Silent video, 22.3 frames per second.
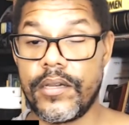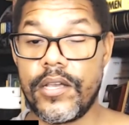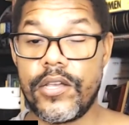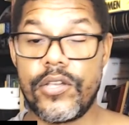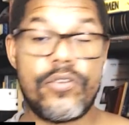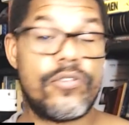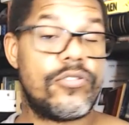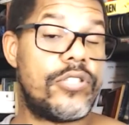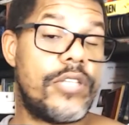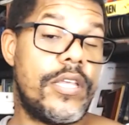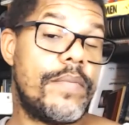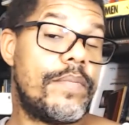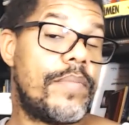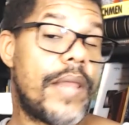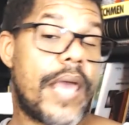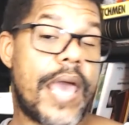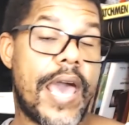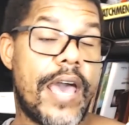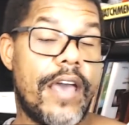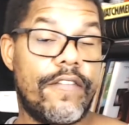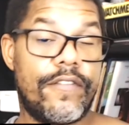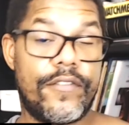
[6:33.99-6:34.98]
you simply
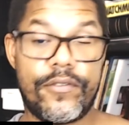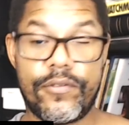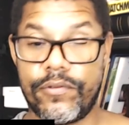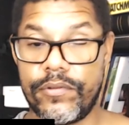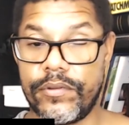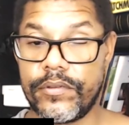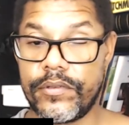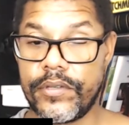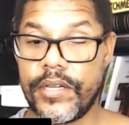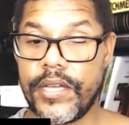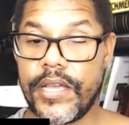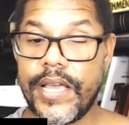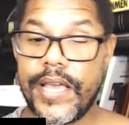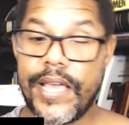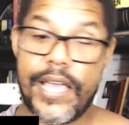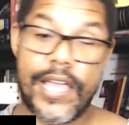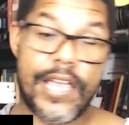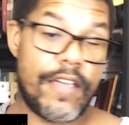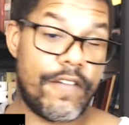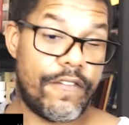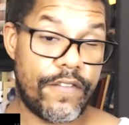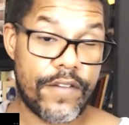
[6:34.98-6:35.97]
have to.
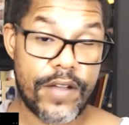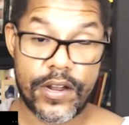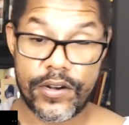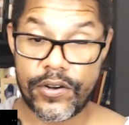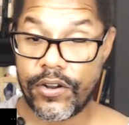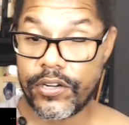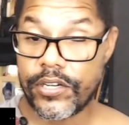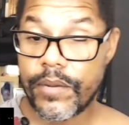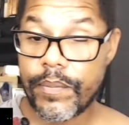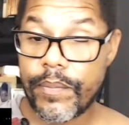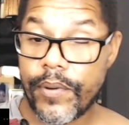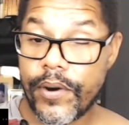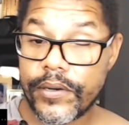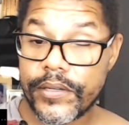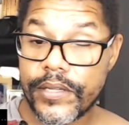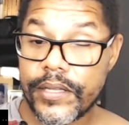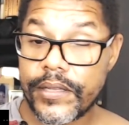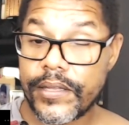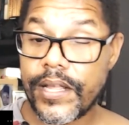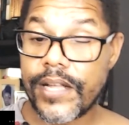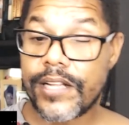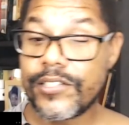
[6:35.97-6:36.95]
If another
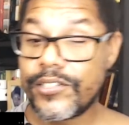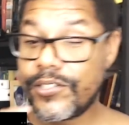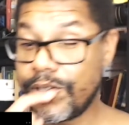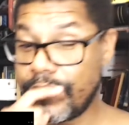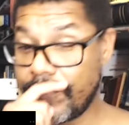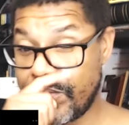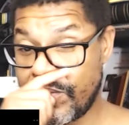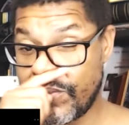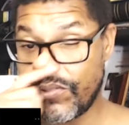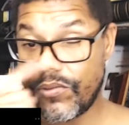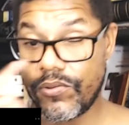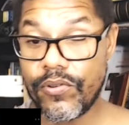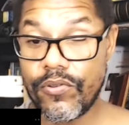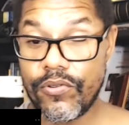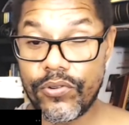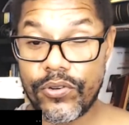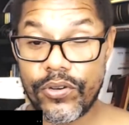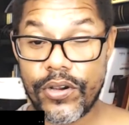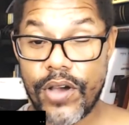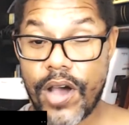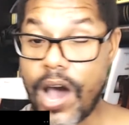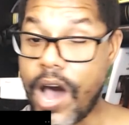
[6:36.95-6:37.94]
party tells you to
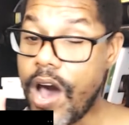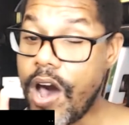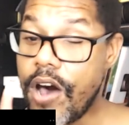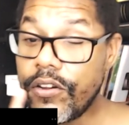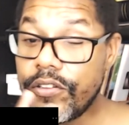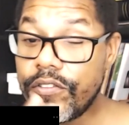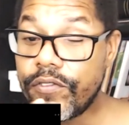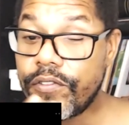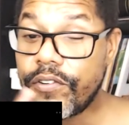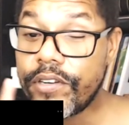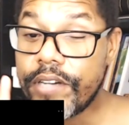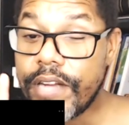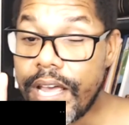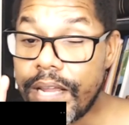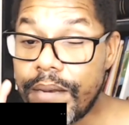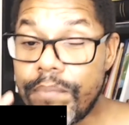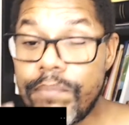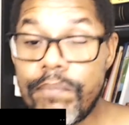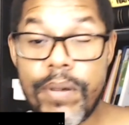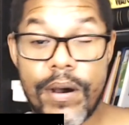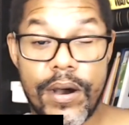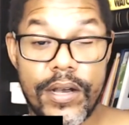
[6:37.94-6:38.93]
look out for
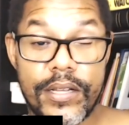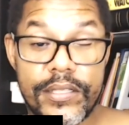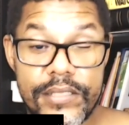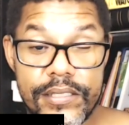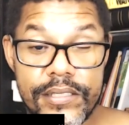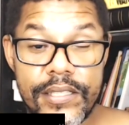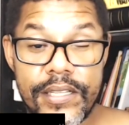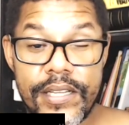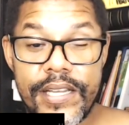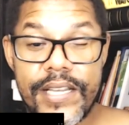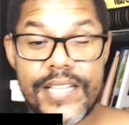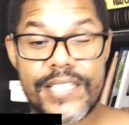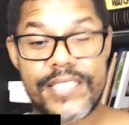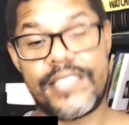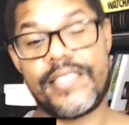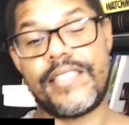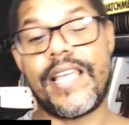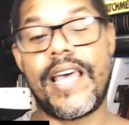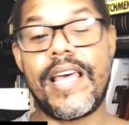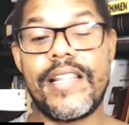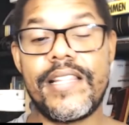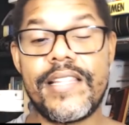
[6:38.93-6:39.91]
that bus,
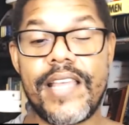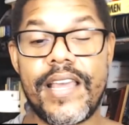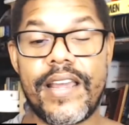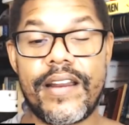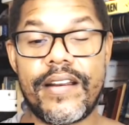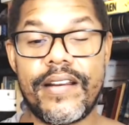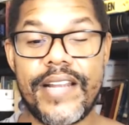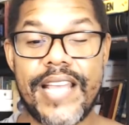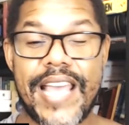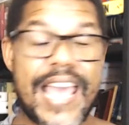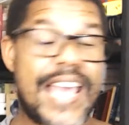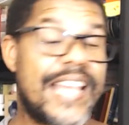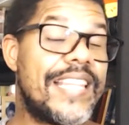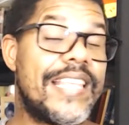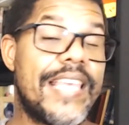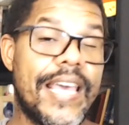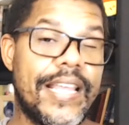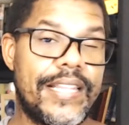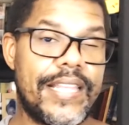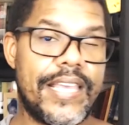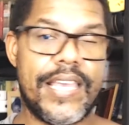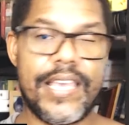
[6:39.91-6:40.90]
stand there and
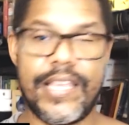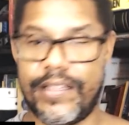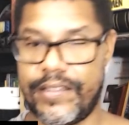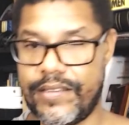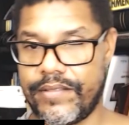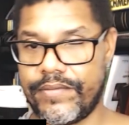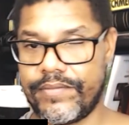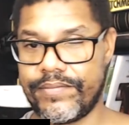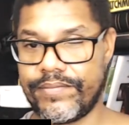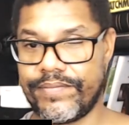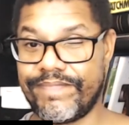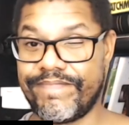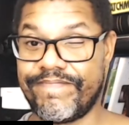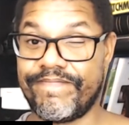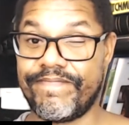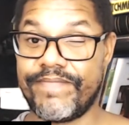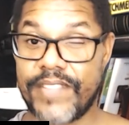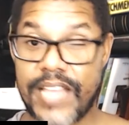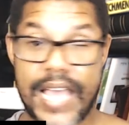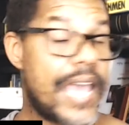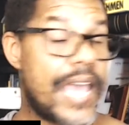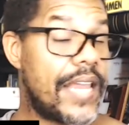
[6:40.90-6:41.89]
get hit.
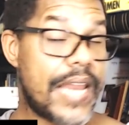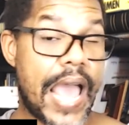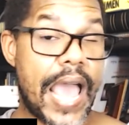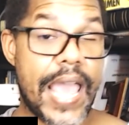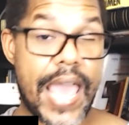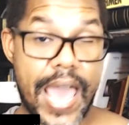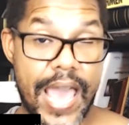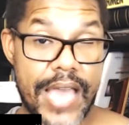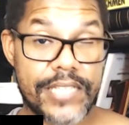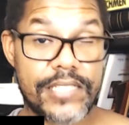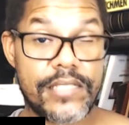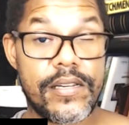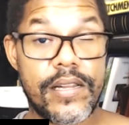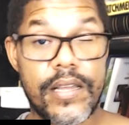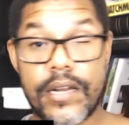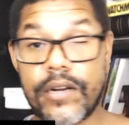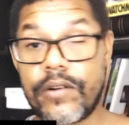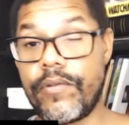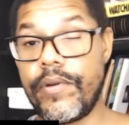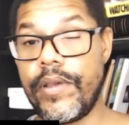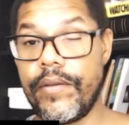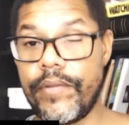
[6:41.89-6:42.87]
And I actually
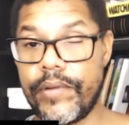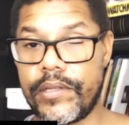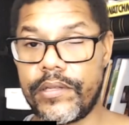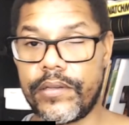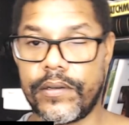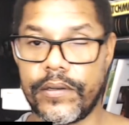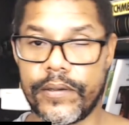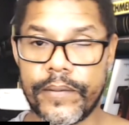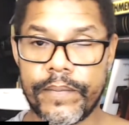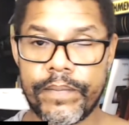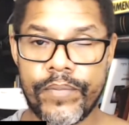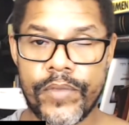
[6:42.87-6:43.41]
agree with her.